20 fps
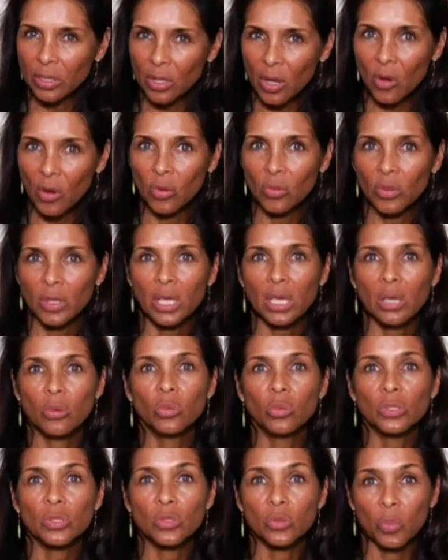know that he
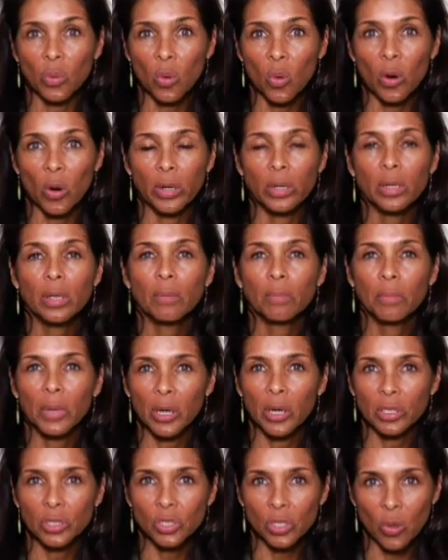would support
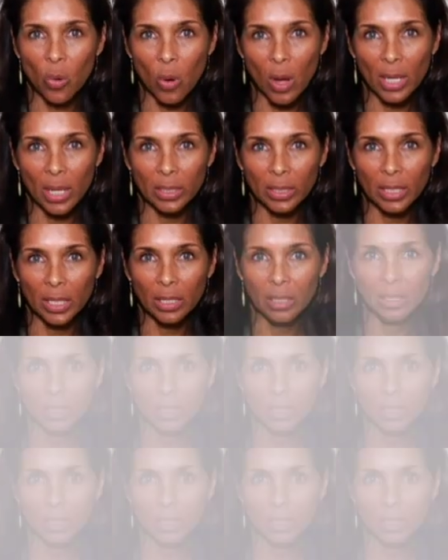marriage equality.